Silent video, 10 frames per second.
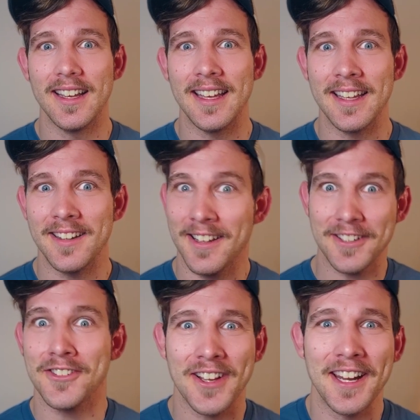
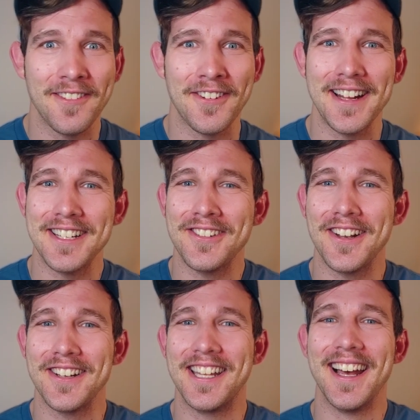it kind of
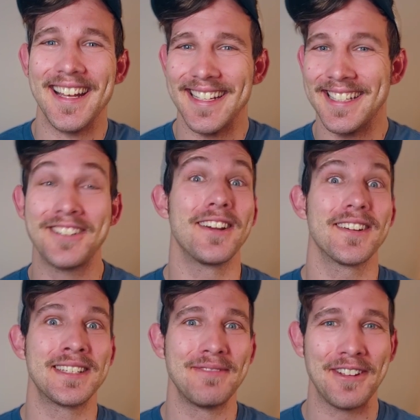triggers us. It
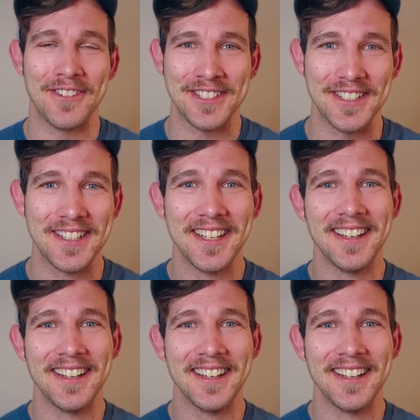triggers me for sure.